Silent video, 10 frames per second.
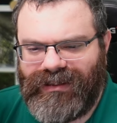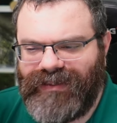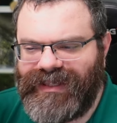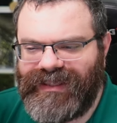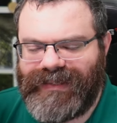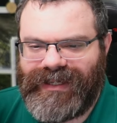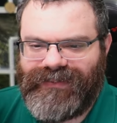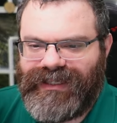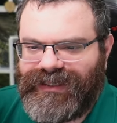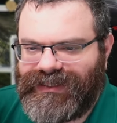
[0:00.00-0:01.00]
Let me think
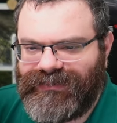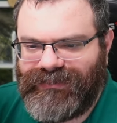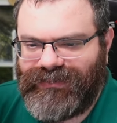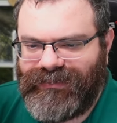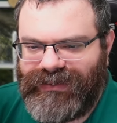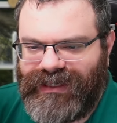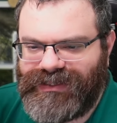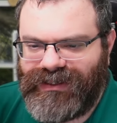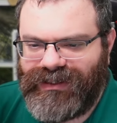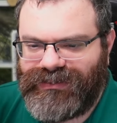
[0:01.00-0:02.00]
about these.
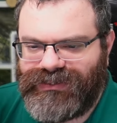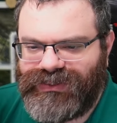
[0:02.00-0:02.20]
These are